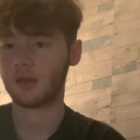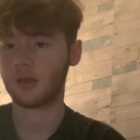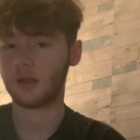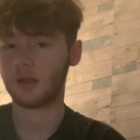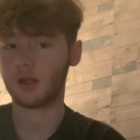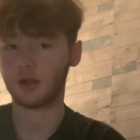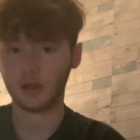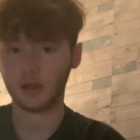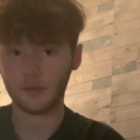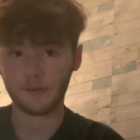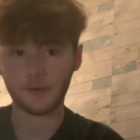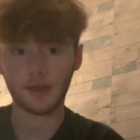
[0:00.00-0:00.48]

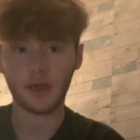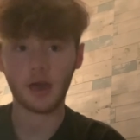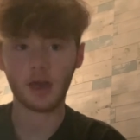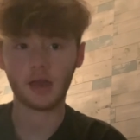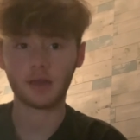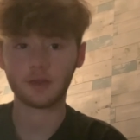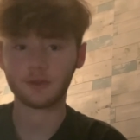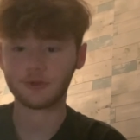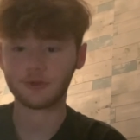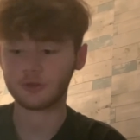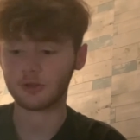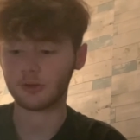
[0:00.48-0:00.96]
I love you
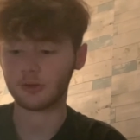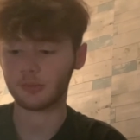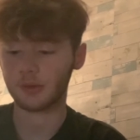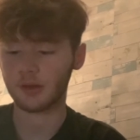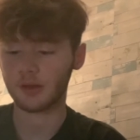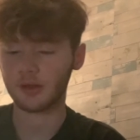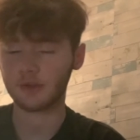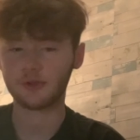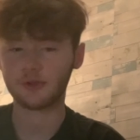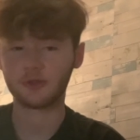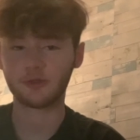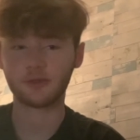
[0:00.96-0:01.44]
guys so
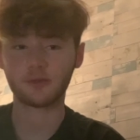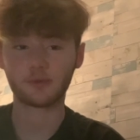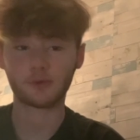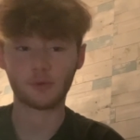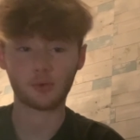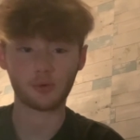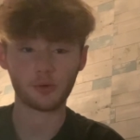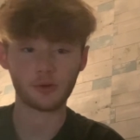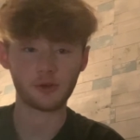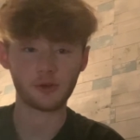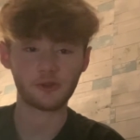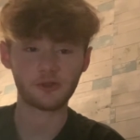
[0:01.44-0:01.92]
much. Of
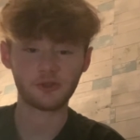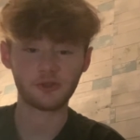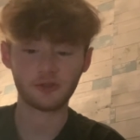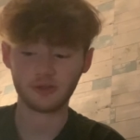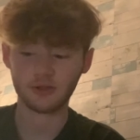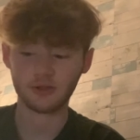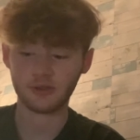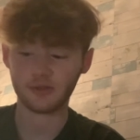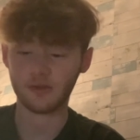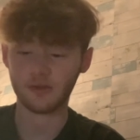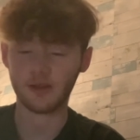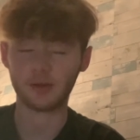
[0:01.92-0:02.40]

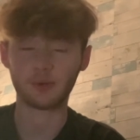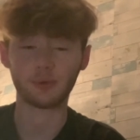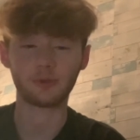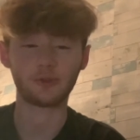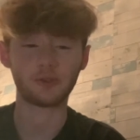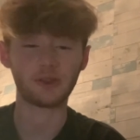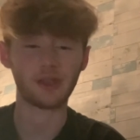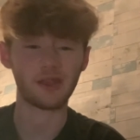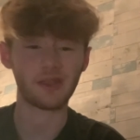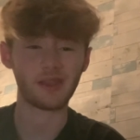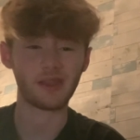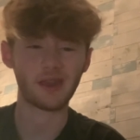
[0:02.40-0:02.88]
course, if I don't
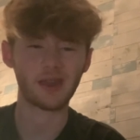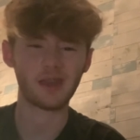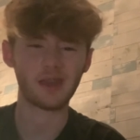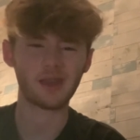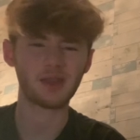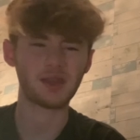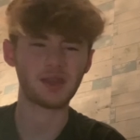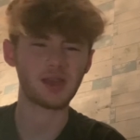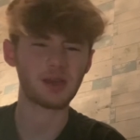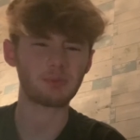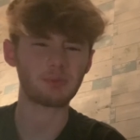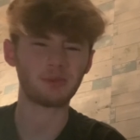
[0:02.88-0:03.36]
say that, I'm going
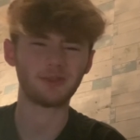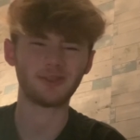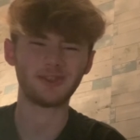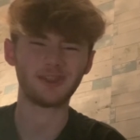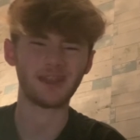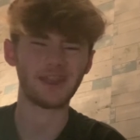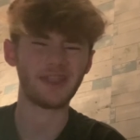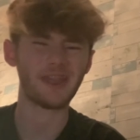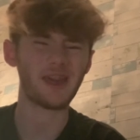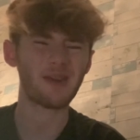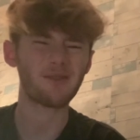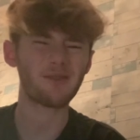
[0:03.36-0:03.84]
to
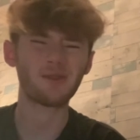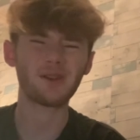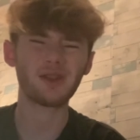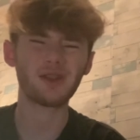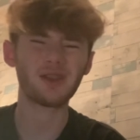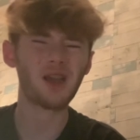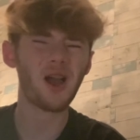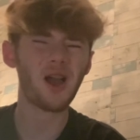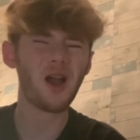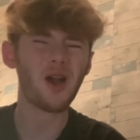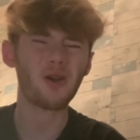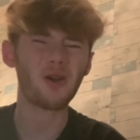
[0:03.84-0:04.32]
say that for
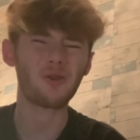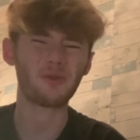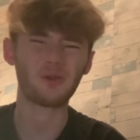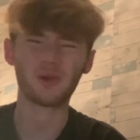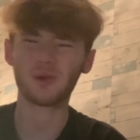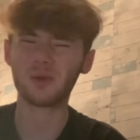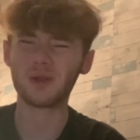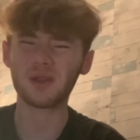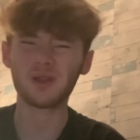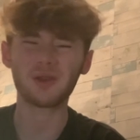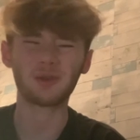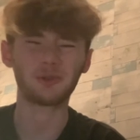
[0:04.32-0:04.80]
y'all, for
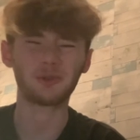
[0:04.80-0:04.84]
real.